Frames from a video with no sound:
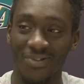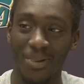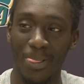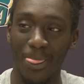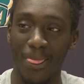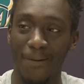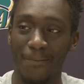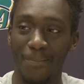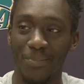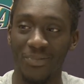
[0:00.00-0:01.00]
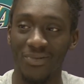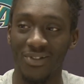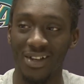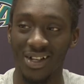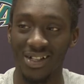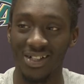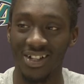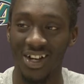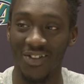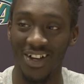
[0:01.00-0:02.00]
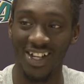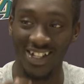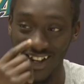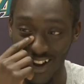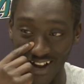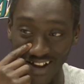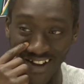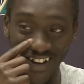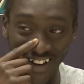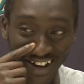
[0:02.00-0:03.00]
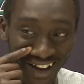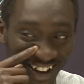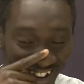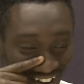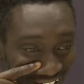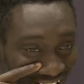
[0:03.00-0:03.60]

We've got to do something about with that in the future. We,